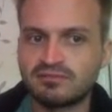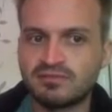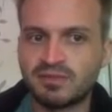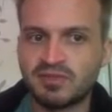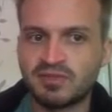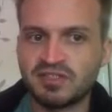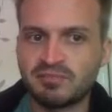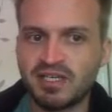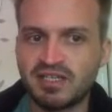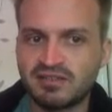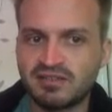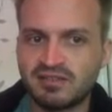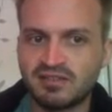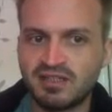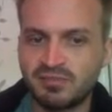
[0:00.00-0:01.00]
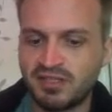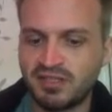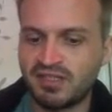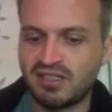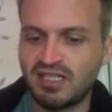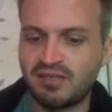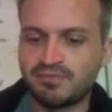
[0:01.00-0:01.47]
remember a space to keep it
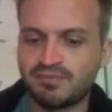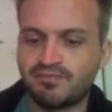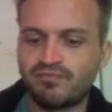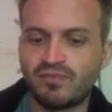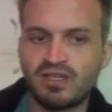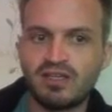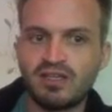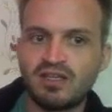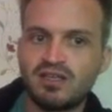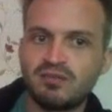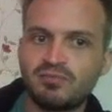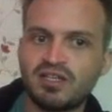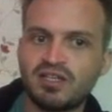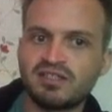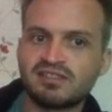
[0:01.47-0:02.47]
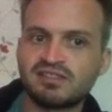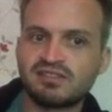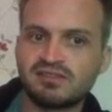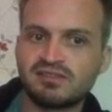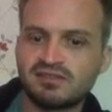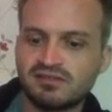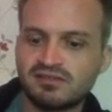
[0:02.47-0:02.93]
tidy,
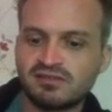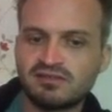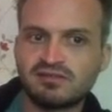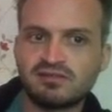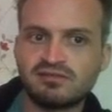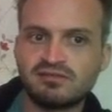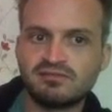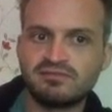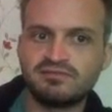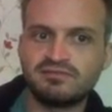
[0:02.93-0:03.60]
plus,